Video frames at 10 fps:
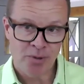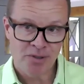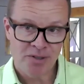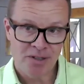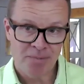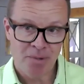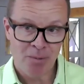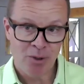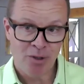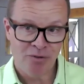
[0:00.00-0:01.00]
But
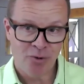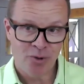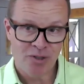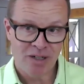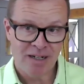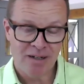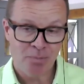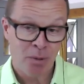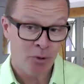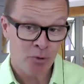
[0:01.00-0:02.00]
I'm looking forward to getting
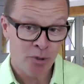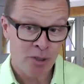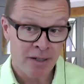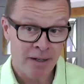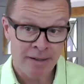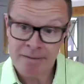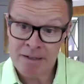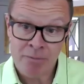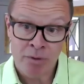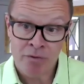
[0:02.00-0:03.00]
people to read it and
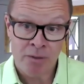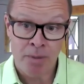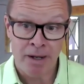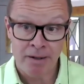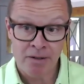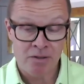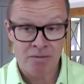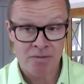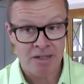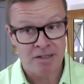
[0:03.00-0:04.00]
give me feedback,
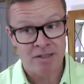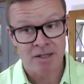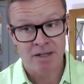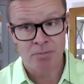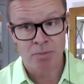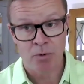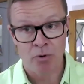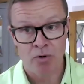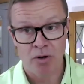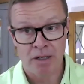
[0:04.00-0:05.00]
because as it says, Be
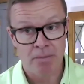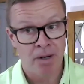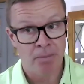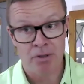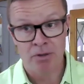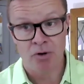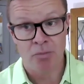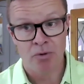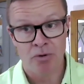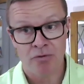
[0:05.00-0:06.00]
More Wrong. It might be the
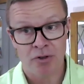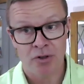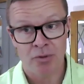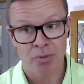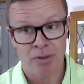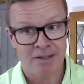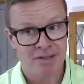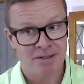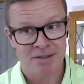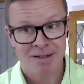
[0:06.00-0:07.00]
wrong book for you, but
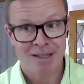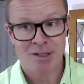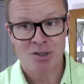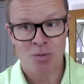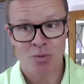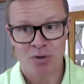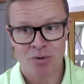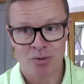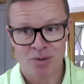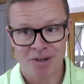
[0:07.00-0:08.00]
let's see what your
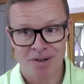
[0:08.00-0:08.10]
thoughts